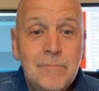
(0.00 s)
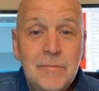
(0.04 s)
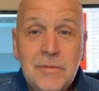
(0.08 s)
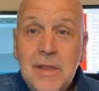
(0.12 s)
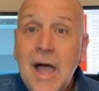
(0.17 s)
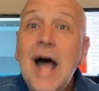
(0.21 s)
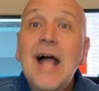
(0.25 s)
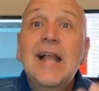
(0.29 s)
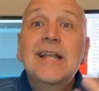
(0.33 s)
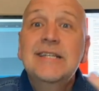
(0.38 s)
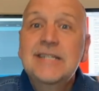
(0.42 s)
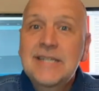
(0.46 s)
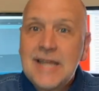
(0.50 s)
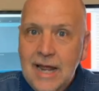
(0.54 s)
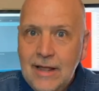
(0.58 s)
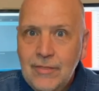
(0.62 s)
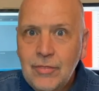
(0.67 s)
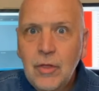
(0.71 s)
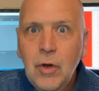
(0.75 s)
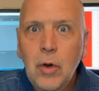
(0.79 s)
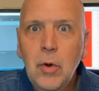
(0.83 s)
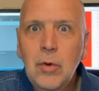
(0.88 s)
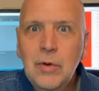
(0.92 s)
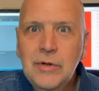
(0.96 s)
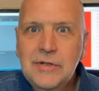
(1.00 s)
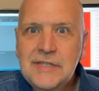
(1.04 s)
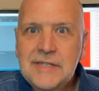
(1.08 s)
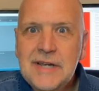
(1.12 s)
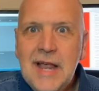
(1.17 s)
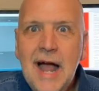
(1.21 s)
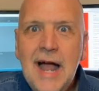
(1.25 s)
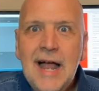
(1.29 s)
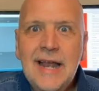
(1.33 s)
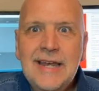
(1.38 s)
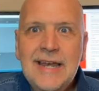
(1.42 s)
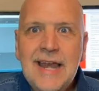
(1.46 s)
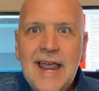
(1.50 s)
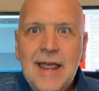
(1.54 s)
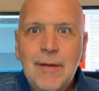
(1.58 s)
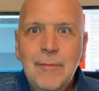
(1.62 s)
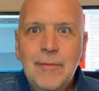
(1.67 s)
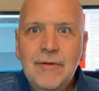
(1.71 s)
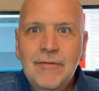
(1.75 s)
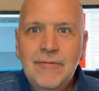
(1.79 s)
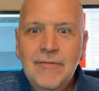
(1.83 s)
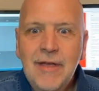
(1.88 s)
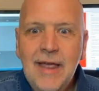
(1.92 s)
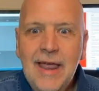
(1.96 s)
not take the Lord's God name
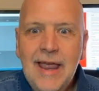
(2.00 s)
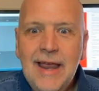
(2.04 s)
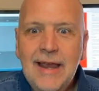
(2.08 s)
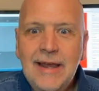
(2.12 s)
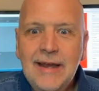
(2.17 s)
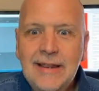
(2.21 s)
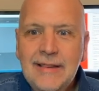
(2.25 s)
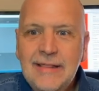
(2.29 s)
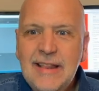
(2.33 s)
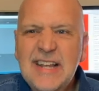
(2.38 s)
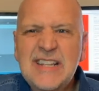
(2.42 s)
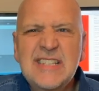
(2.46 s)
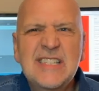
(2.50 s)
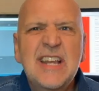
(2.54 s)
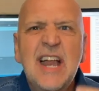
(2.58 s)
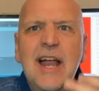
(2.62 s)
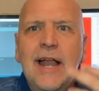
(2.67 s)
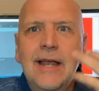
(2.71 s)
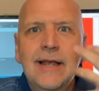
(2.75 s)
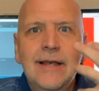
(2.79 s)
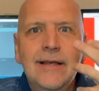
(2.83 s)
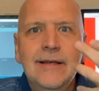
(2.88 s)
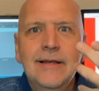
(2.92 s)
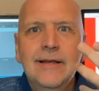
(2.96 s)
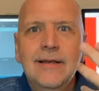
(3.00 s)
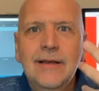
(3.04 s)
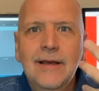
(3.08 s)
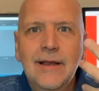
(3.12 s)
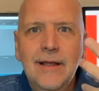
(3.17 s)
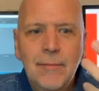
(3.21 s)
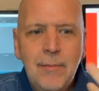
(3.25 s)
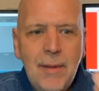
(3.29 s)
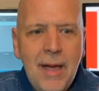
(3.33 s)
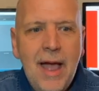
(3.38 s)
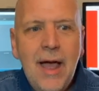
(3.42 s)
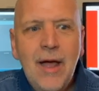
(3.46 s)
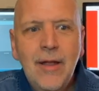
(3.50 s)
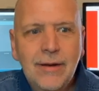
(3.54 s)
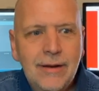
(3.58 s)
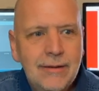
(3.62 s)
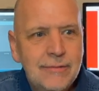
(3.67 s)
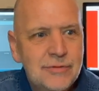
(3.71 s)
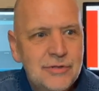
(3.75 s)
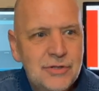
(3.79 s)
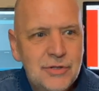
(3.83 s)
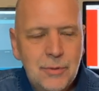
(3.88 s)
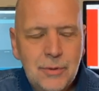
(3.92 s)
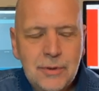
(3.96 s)
in vain. And that's not about, I
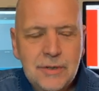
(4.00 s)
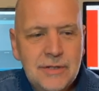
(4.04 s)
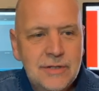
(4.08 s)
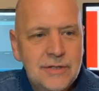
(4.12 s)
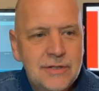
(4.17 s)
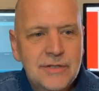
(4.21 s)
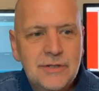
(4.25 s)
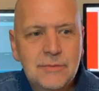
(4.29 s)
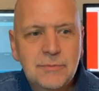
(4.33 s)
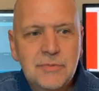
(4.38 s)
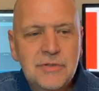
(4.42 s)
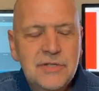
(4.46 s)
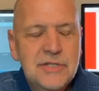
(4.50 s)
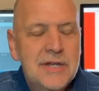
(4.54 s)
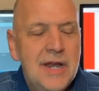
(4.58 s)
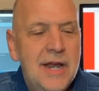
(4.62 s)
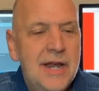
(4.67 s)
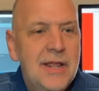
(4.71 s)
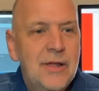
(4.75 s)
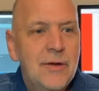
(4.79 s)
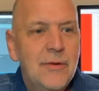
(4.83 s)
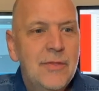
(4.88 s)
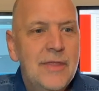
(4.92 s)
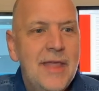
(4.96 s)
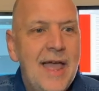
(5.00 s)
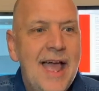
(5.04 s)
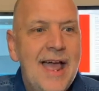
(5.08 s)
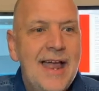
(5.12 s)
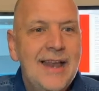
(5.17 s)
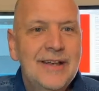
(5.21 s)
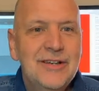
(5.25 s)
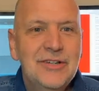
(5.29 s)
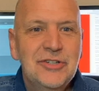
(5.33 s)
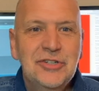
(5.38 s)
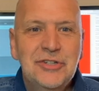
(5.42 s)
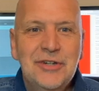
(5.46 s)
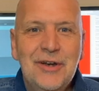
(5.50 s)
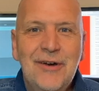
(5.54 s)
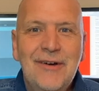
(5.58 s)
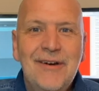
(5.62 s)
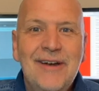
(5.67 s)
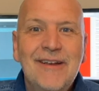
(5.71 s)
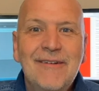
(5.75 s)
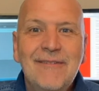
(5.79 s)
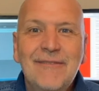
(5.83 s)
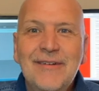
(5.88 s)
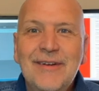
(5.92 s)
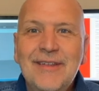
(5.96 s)
was doing some study on that and
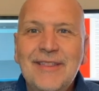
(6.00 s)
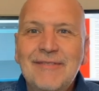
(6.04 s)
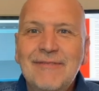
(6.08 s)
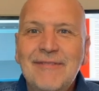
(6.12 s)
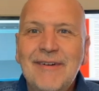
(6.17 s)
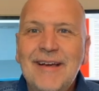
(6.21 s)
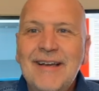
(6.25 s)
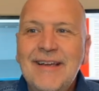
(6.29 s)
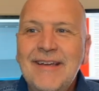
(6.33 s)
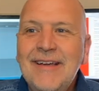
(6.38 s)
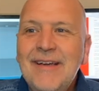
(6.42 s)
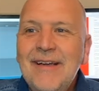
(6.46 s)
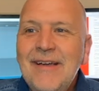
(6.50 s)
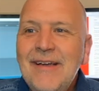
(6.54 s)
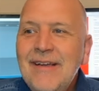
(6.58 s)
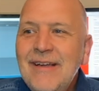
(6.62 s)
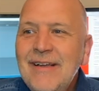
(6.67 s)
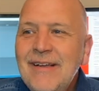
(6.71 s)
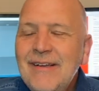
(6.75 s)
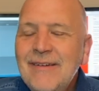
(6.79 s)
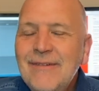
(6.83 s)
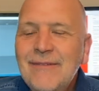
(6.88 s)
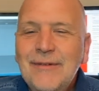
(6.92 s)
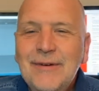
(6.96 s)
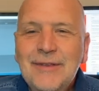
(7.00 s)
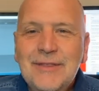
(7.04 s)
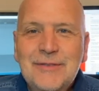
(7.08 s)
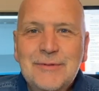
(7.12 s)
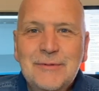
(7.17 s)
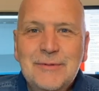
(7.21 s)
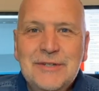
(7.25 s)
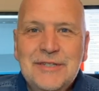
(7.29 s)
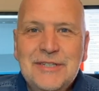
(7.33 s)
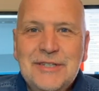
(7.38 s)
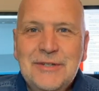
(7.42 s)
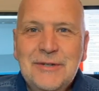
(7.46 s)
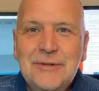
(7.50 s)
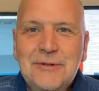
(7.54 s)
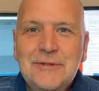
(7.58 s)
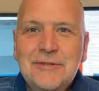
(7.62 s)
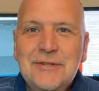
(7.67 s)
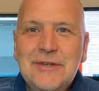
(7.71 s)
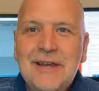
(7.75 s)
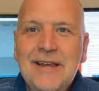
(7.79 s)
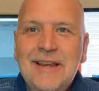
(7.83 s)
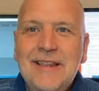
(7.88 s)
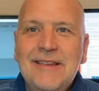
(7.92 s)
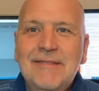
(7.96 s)
sharing it with with
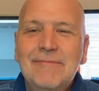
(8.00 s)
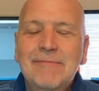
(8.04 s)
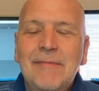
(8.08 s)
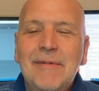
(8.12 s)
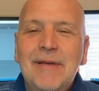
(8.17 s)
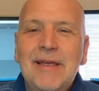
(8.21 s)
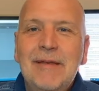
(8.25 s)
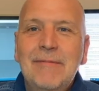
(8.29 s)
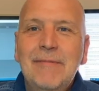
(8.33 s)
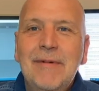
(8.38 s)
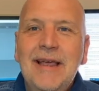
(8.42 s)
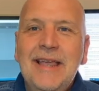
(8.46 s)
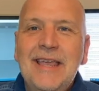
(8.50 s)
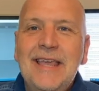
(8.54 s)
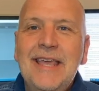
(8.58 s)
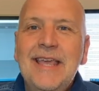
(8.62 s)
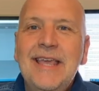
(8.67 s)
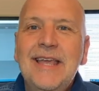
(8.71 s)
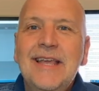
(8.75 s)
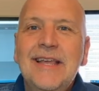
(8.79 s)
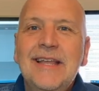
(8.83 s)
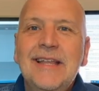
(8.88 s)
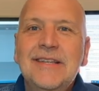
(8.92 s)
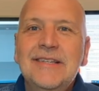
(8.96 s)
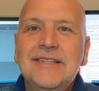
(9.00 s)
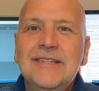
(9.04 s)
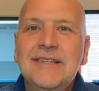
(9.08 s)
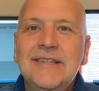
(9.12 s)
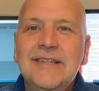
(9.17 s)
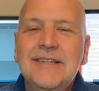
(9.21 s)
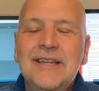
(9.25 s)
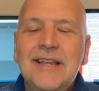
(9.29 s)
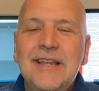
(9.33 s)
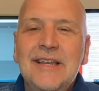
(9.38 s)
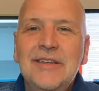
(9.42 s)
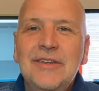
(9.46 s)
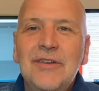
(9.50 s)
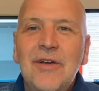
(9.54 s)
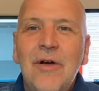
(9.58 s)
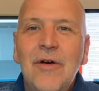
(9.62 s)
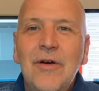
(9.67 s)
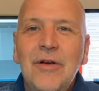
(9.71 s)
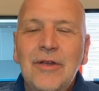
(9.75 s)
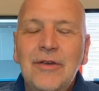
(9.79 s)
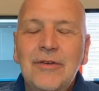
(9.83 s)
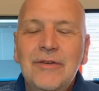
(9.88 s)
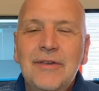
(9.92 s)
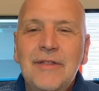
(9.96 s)
Susan and my kids and
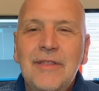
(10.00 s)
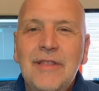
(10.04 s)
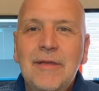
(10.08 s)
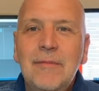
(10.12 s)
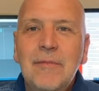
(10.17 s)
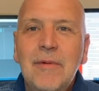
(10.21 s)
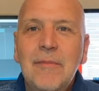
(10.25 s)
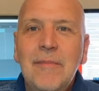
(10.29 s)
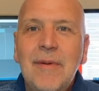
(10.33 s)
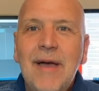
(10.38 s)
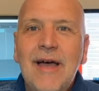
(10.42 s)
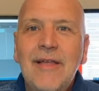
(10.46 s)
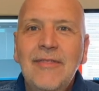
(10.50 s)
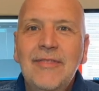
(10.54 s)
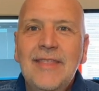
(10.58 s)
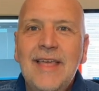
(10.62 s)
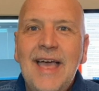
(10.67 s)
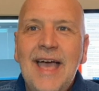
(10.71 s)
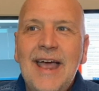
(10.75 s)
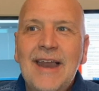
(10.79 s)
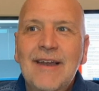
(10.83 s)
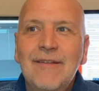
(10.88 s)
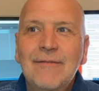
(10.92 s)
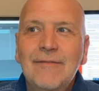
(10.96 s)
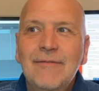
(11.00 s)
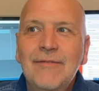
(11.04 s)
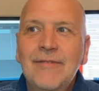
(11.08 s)
talking to them about that.